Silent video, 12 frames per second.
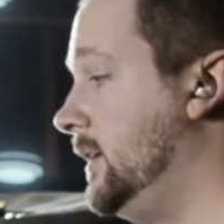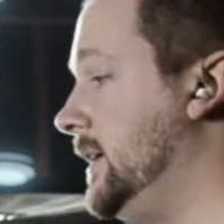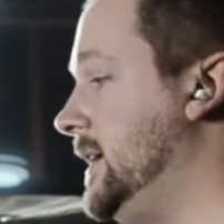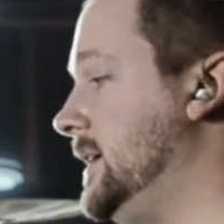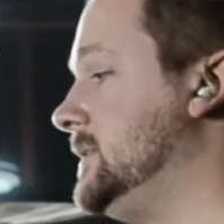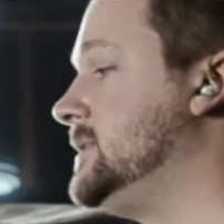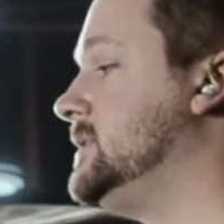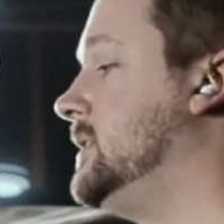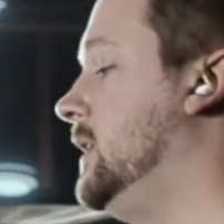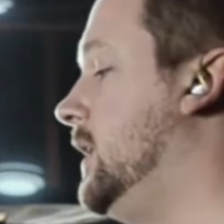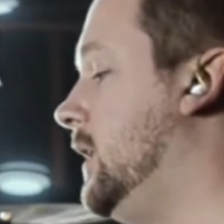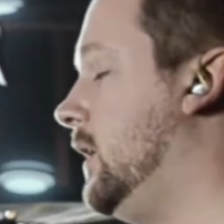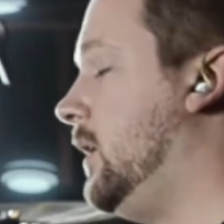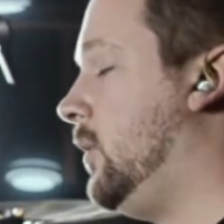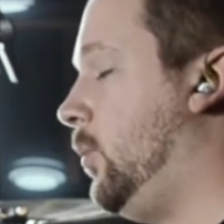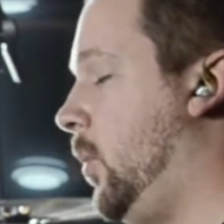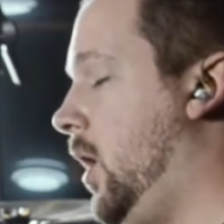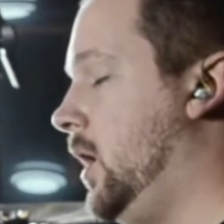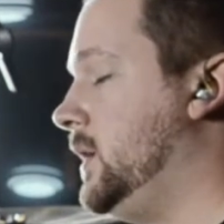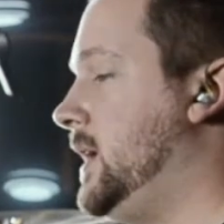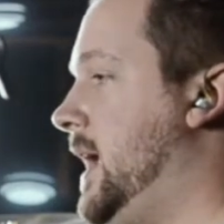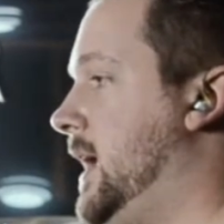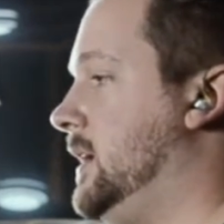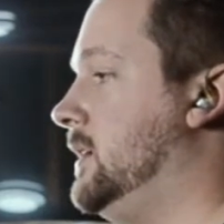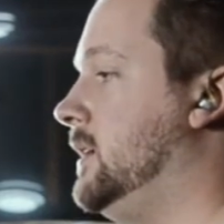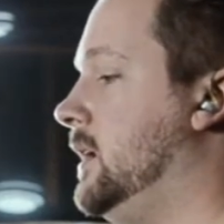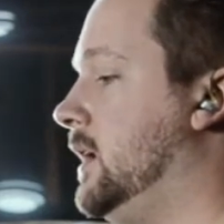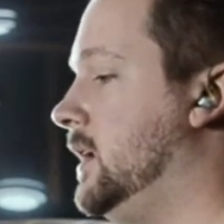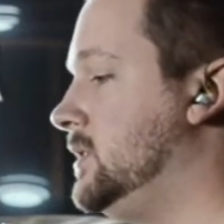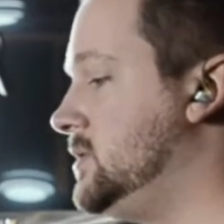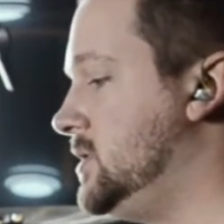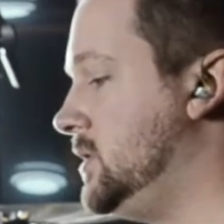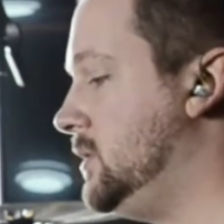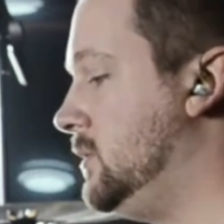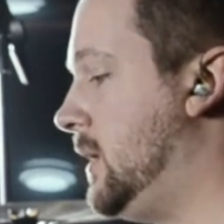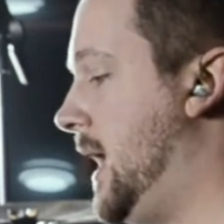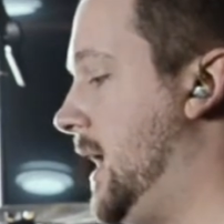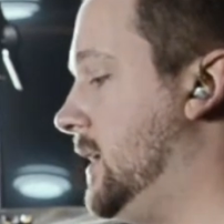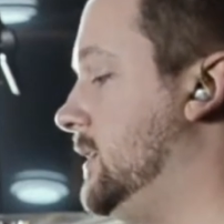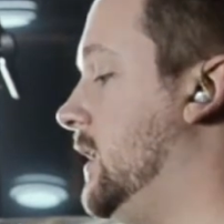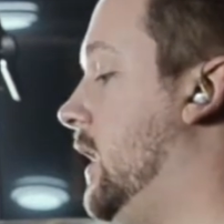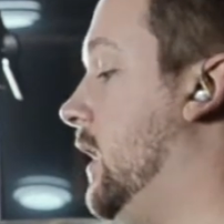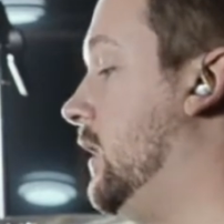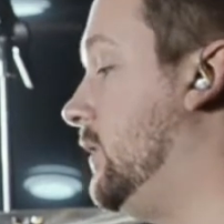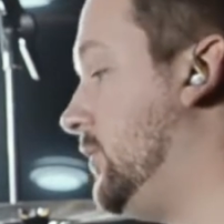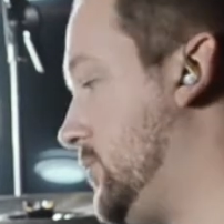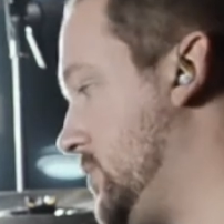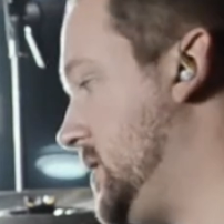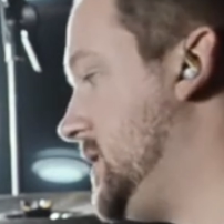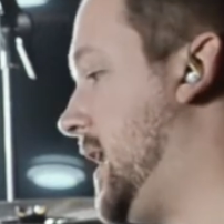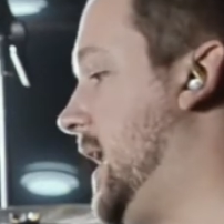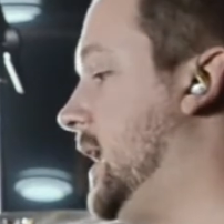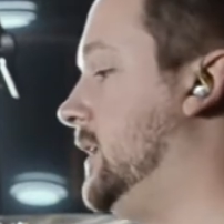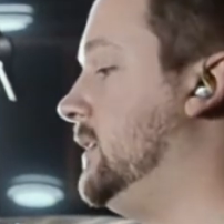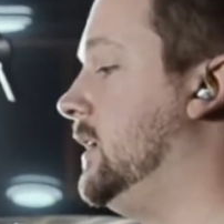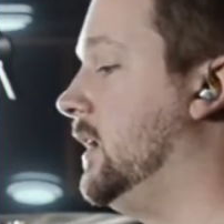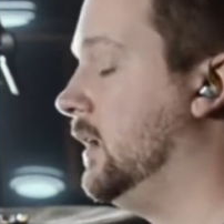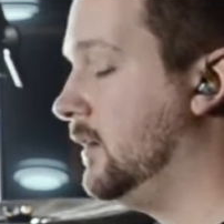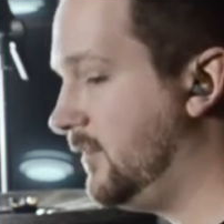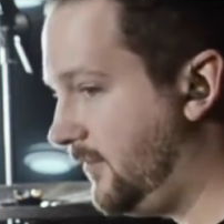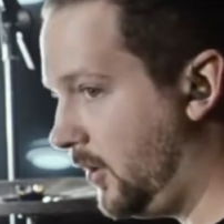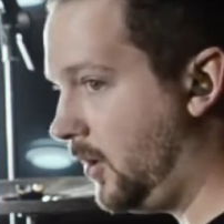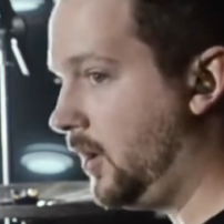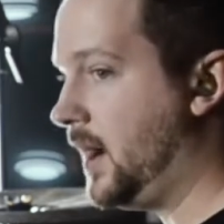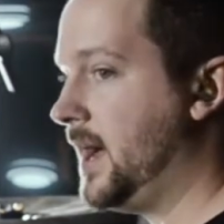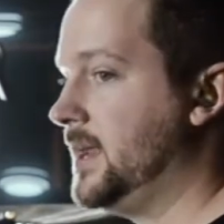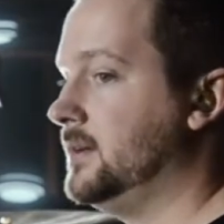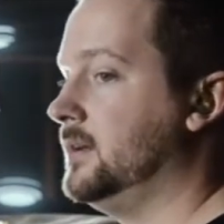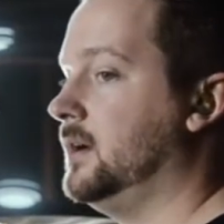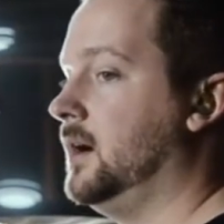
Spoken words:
It's 1 and 2 and 3 and 4 and